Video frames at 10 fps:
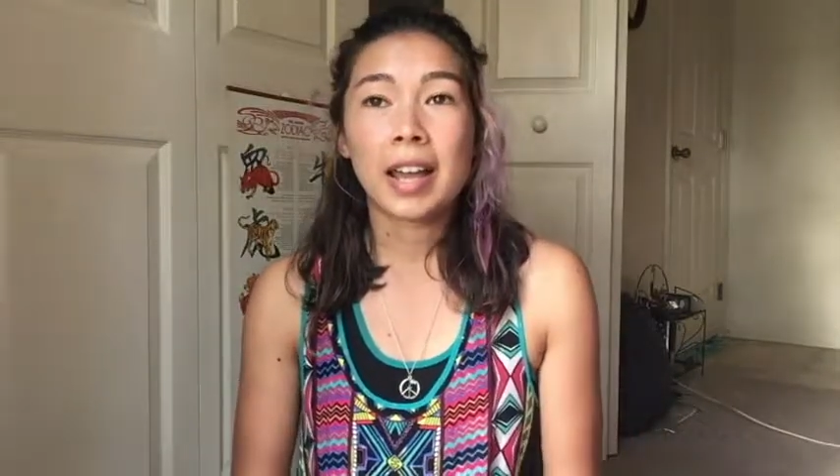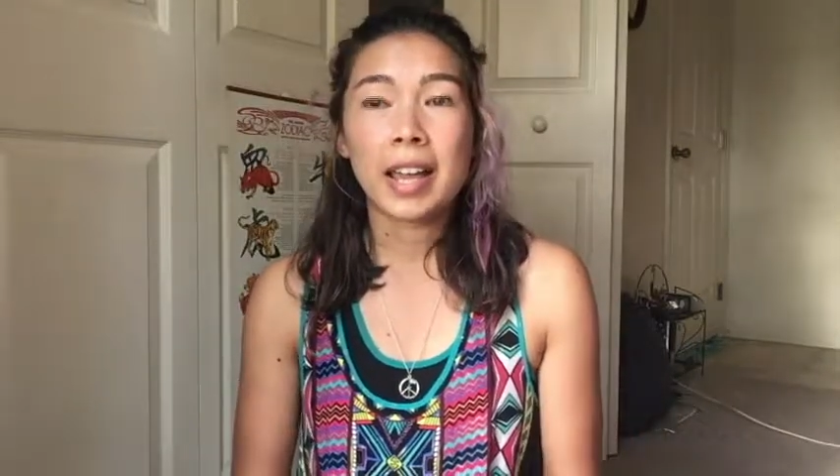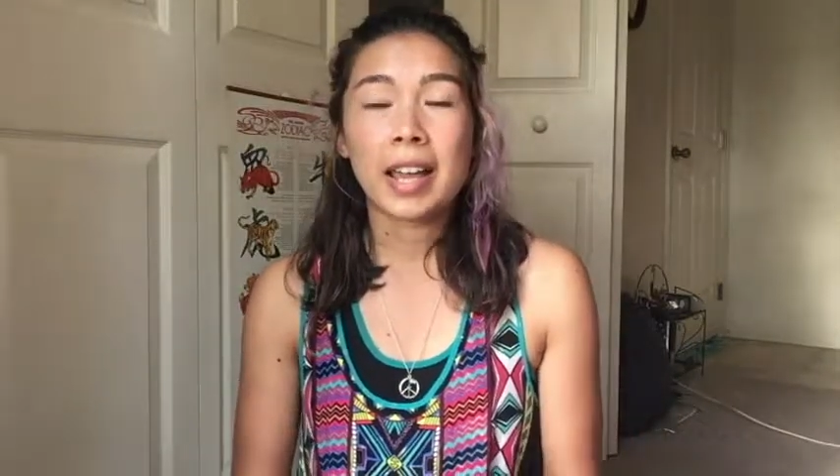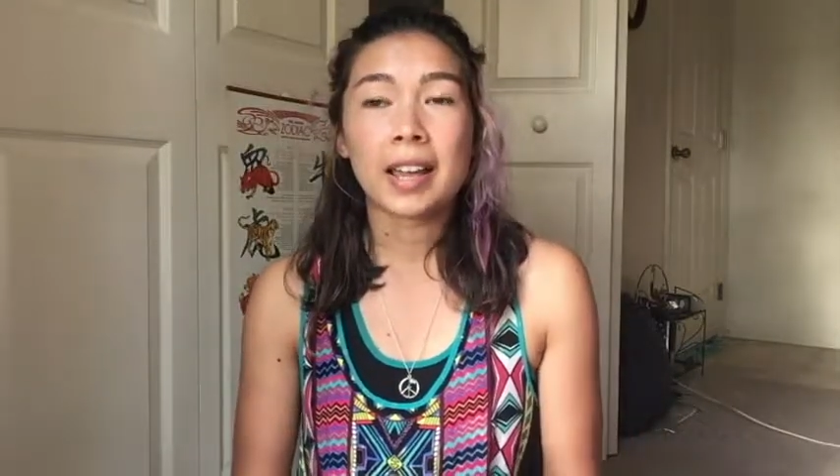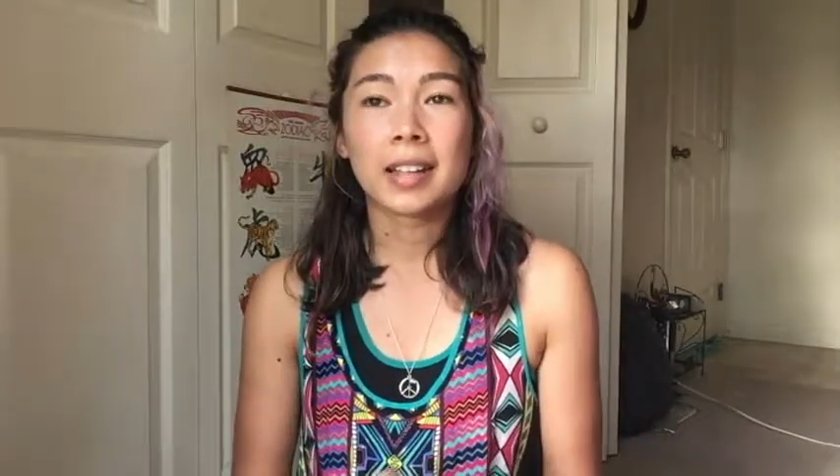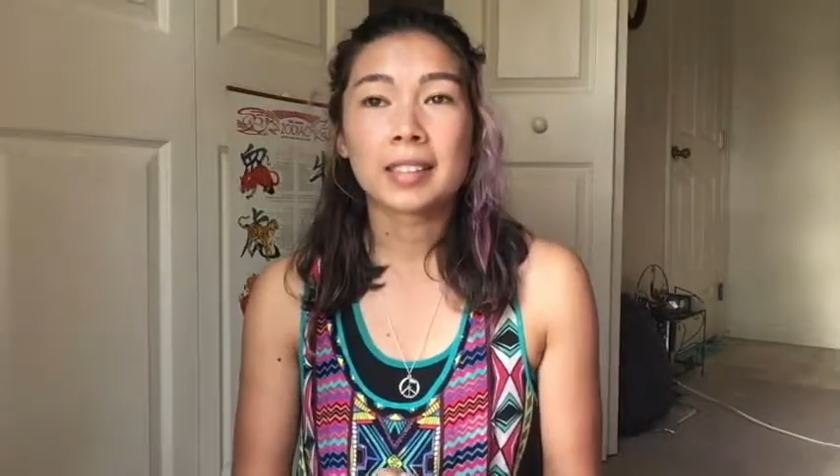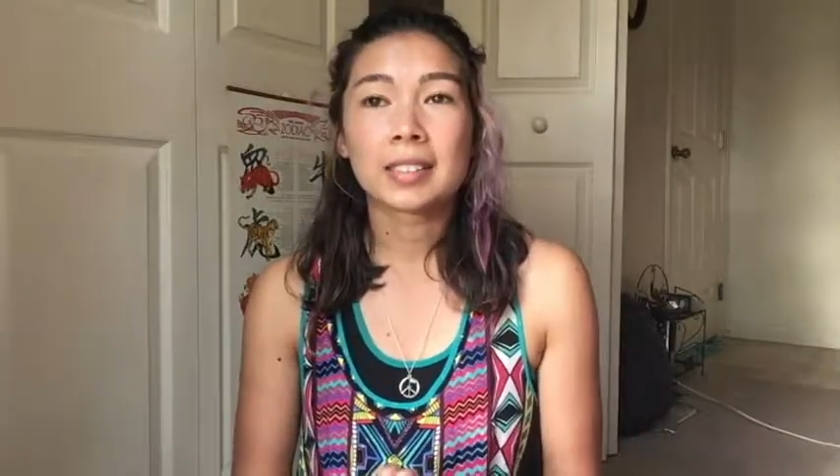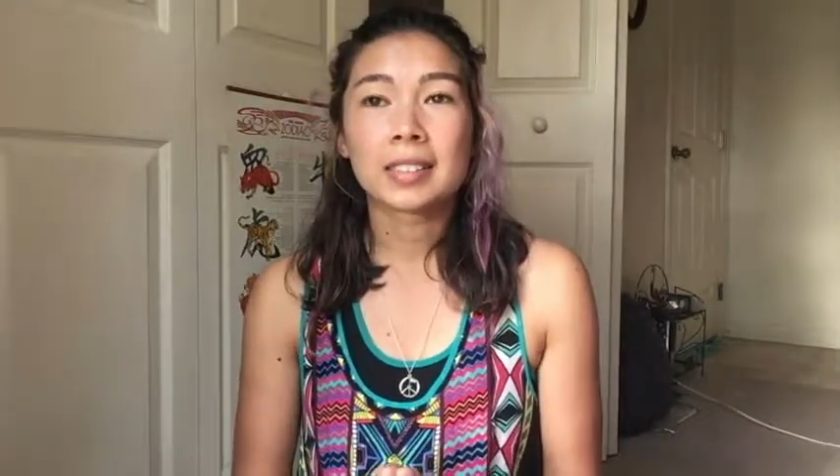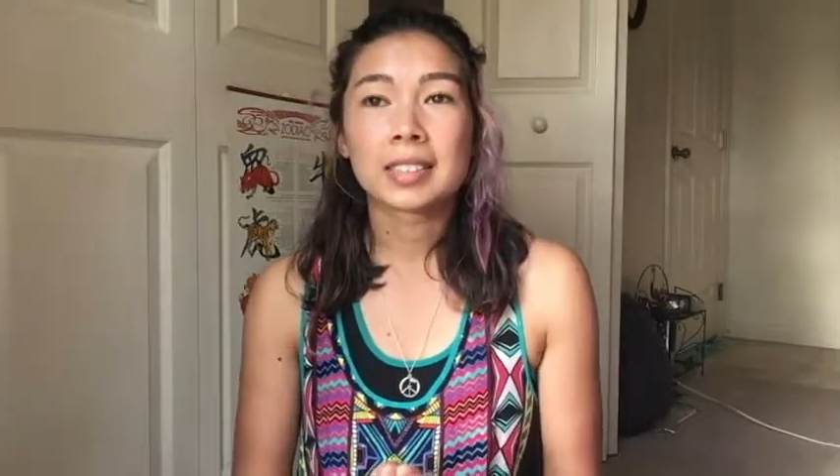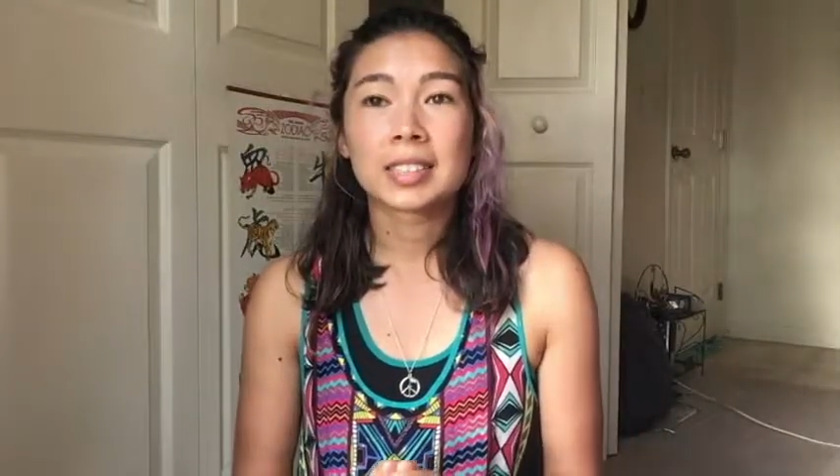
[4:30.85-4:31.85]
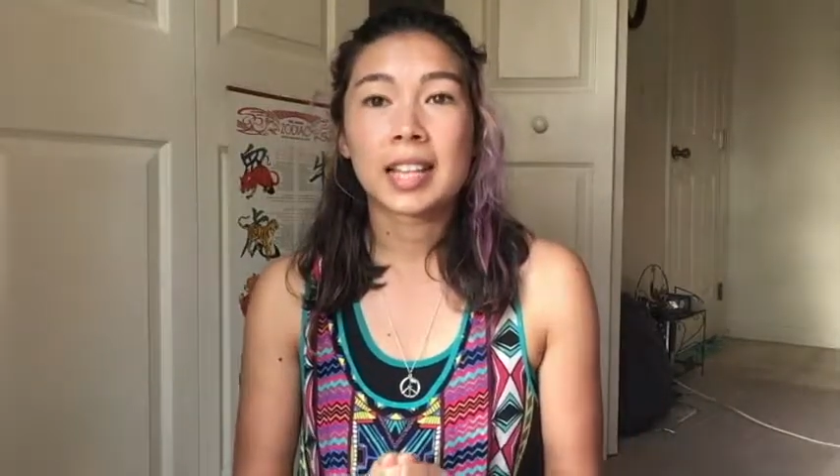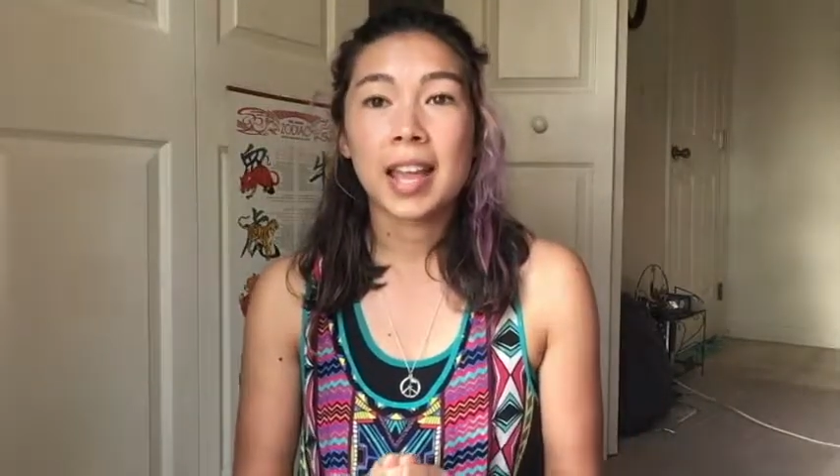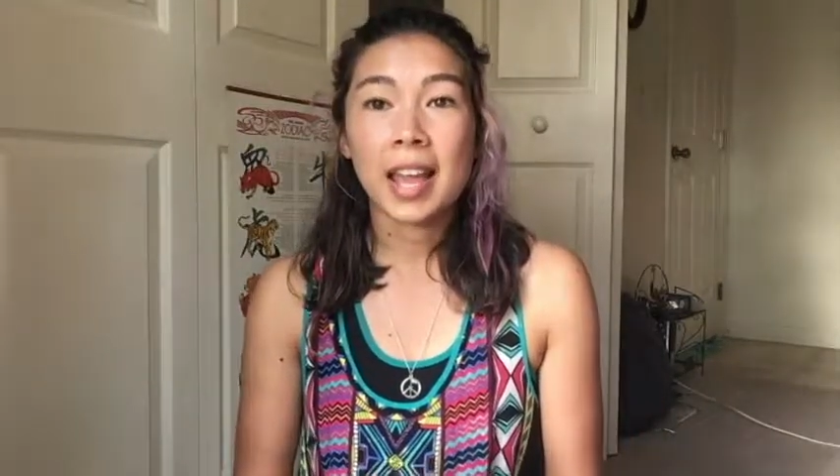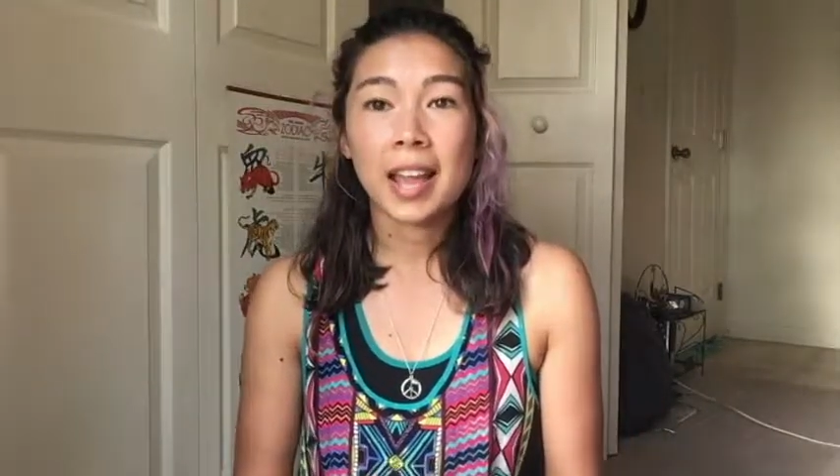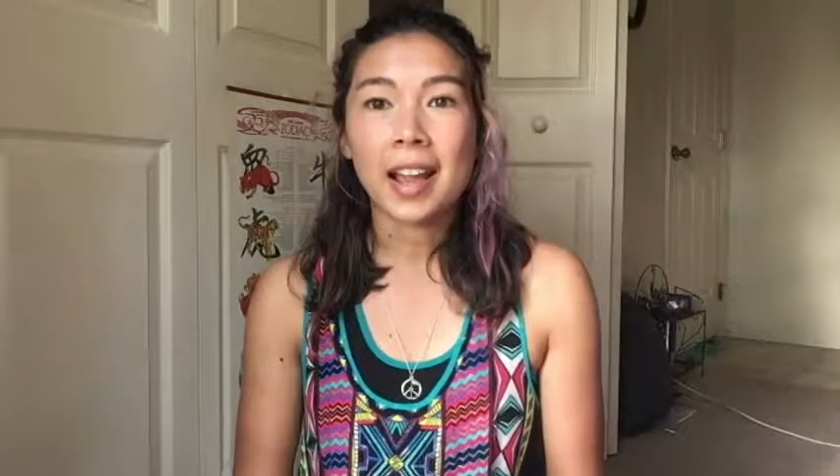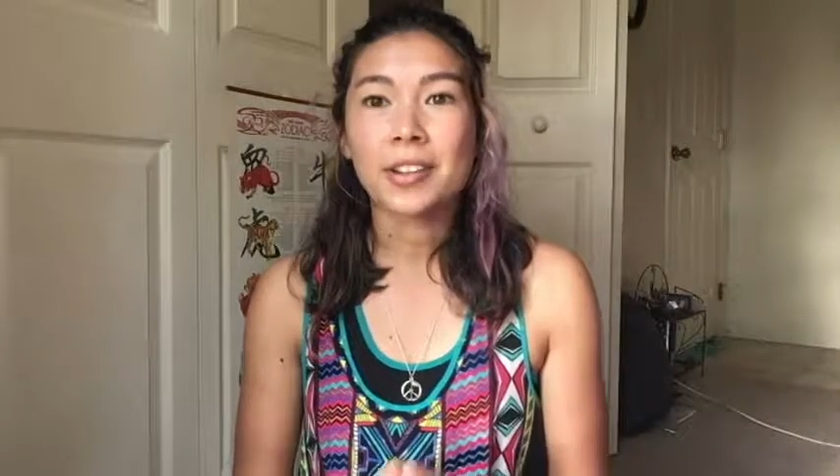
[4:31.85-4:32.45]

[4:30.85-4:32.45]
and said, hey,